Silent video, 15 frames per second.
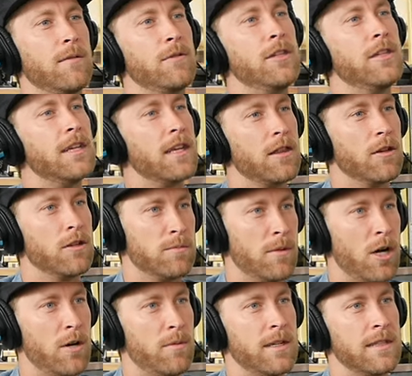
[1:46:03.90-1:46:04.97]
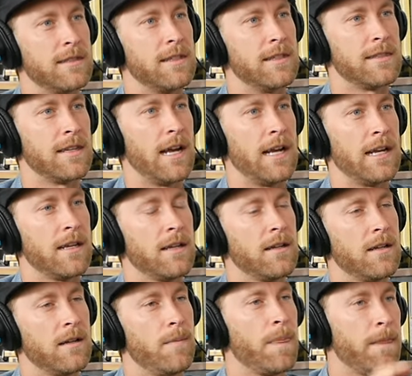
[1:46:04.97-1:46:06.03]
when you get in those moments, it's like
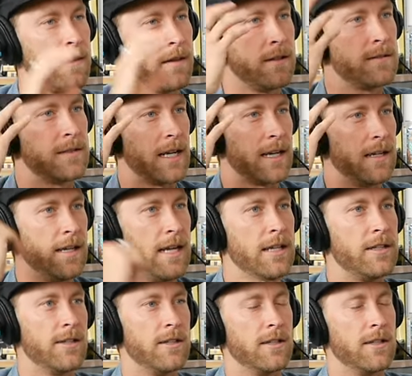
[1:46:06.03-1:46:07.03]
second nature.